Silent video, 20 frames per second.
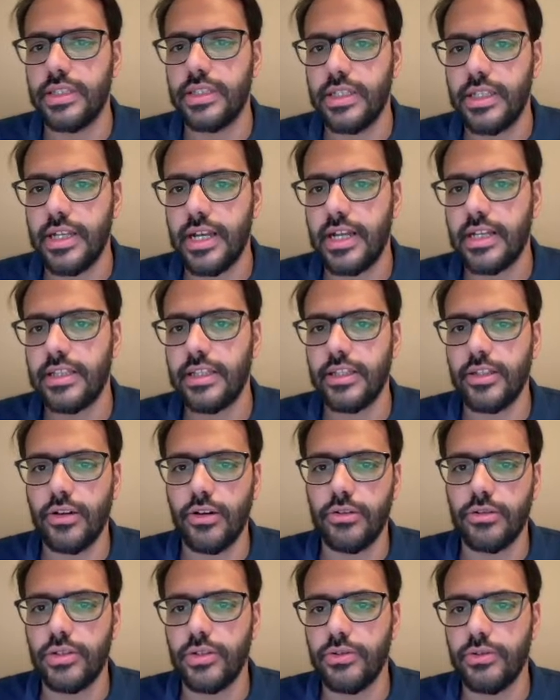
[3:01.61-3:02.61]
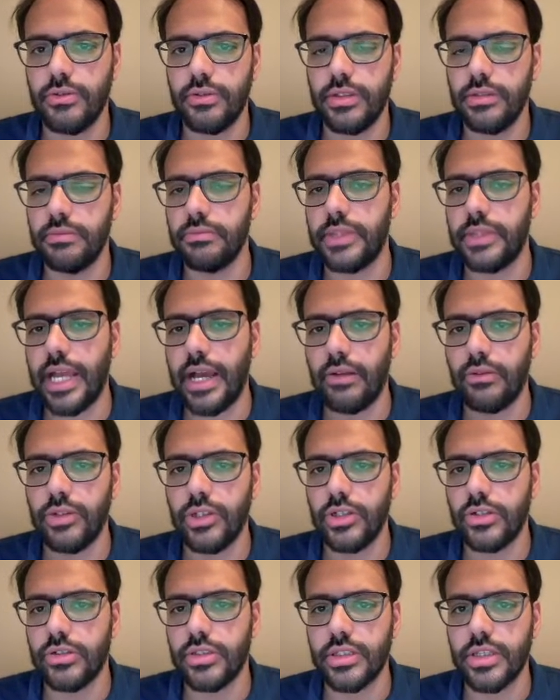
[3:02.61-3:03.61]
that you will
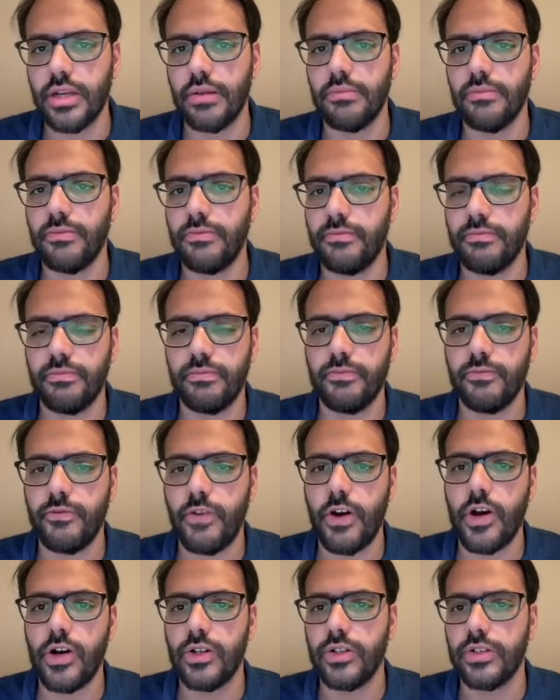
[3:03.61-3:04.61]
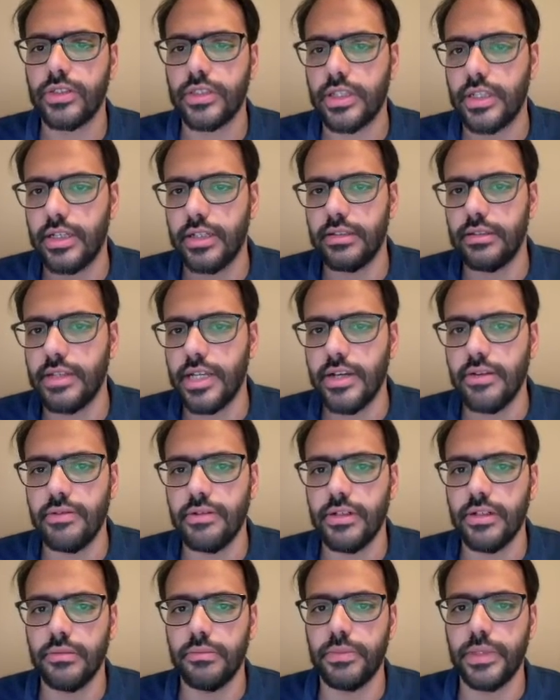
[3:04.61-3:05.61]
download some files and it
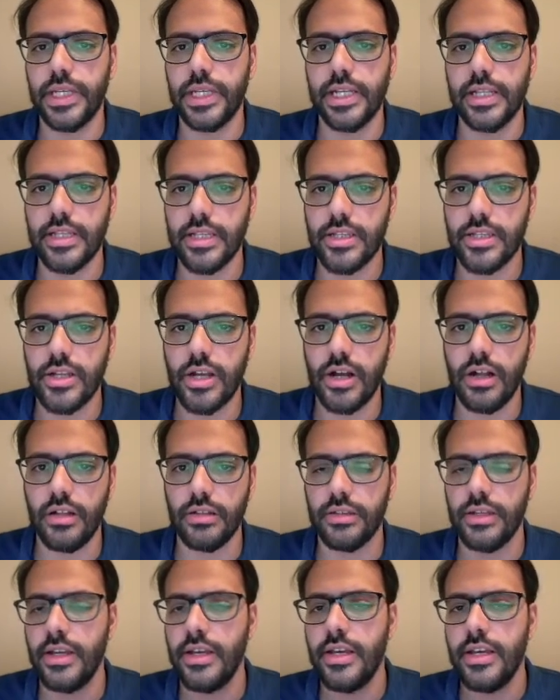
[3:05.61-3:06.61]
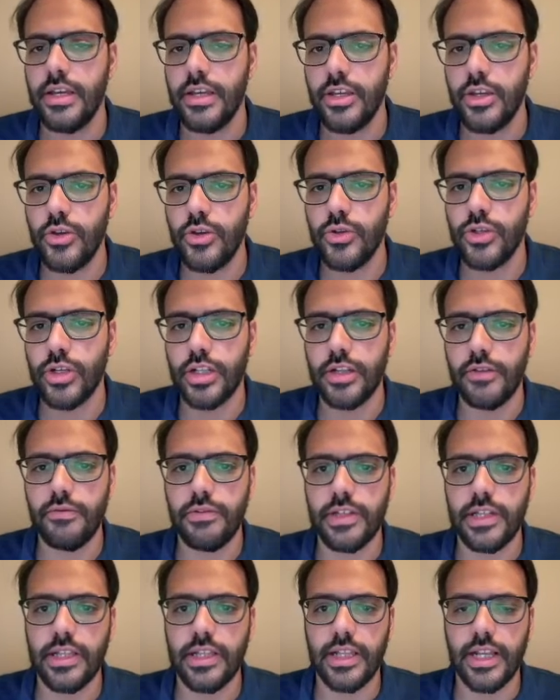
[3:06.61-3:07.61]
will be installed usually
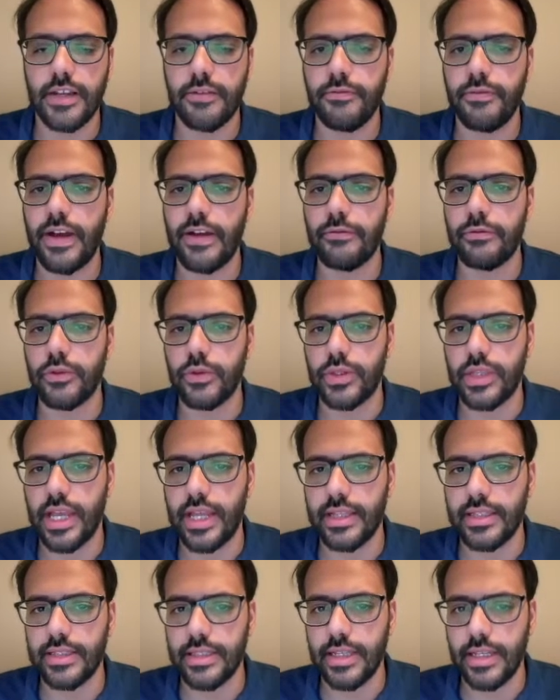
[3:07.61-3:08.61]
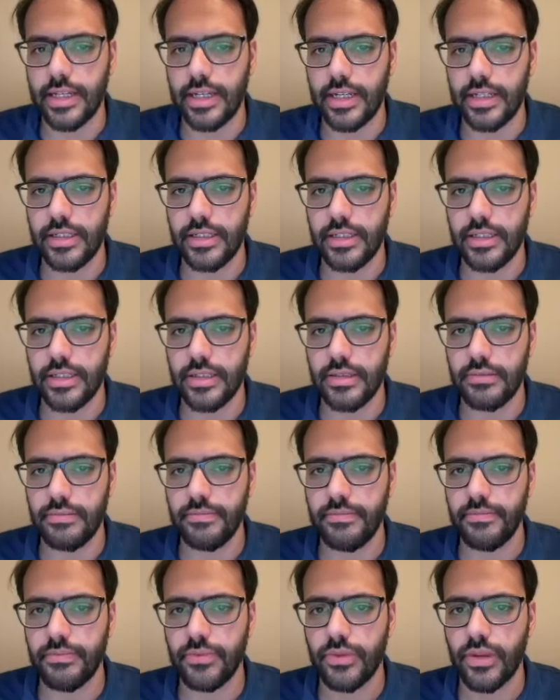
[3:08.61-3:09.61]
within like 5 to 10 seconds.
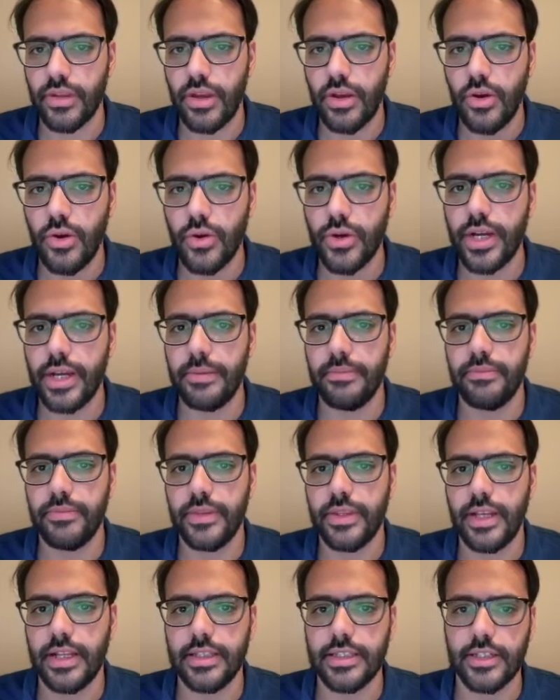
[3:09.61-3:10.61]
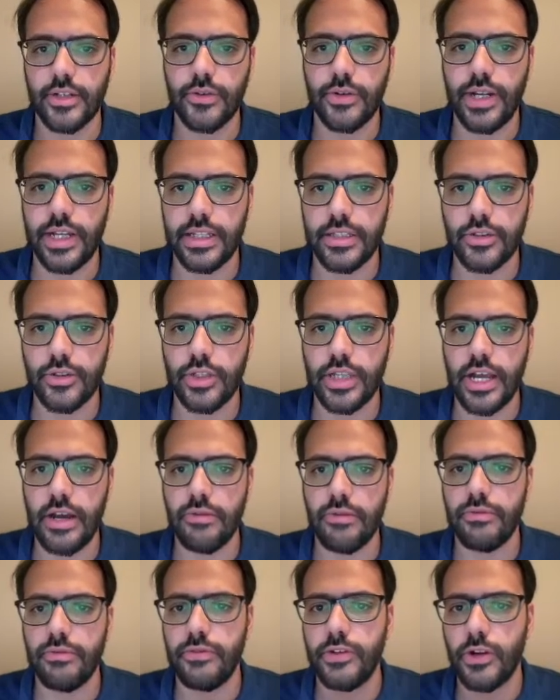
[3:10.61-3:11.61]
Okay, that's great. So
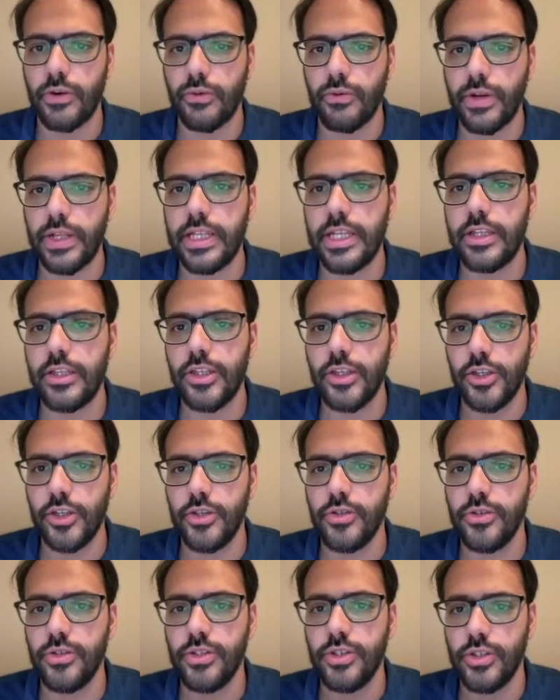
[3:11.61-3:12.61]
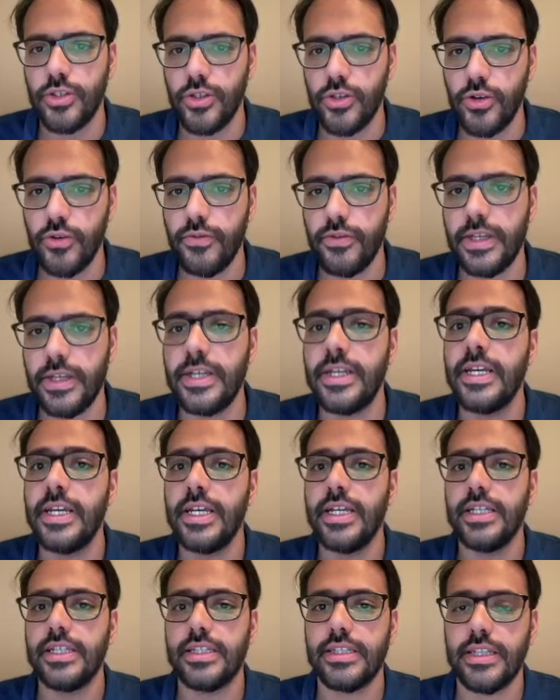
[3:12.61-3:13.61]
now we are ready to use UV
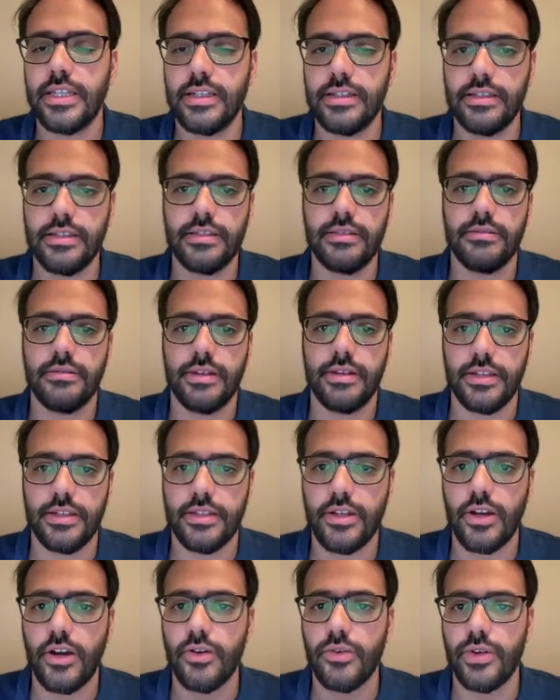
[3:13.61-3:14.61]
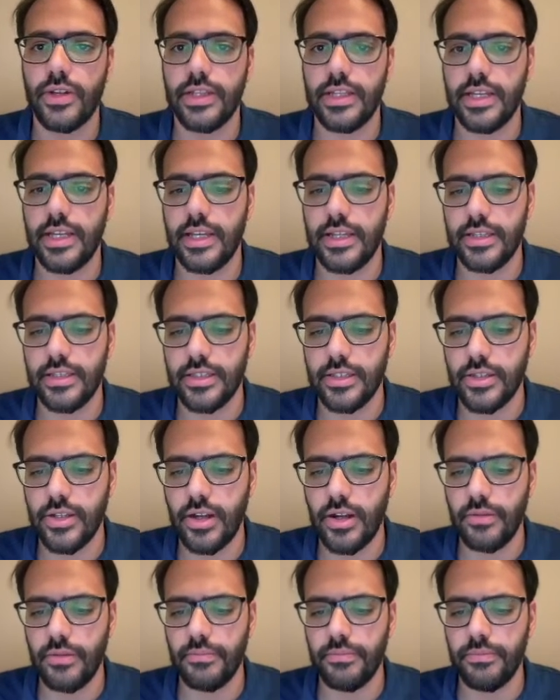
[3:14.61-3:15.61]
since it's already installed.